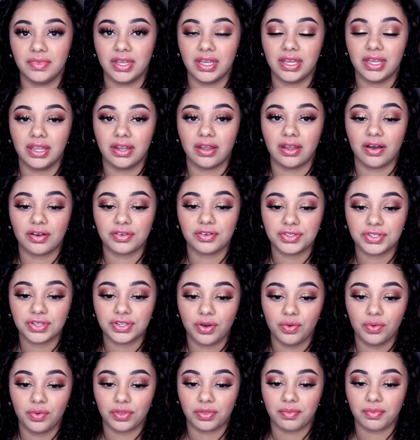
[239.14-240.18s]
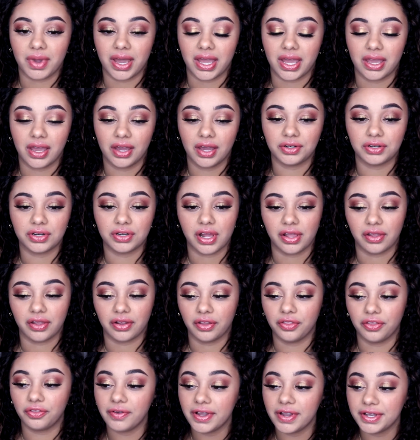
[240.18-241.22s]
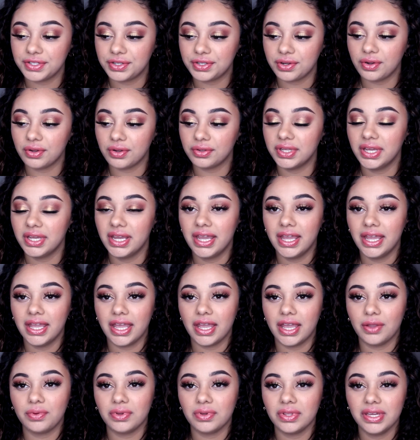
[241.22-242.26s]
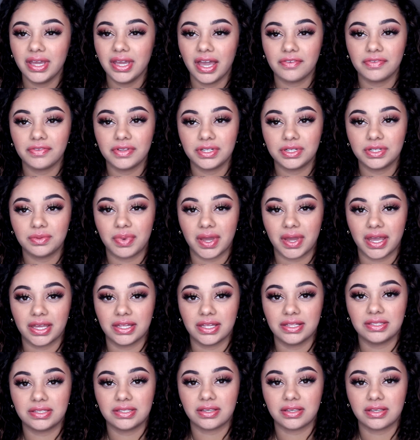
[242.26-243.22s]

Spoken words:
and also with my $100 threshold, it really heavily depends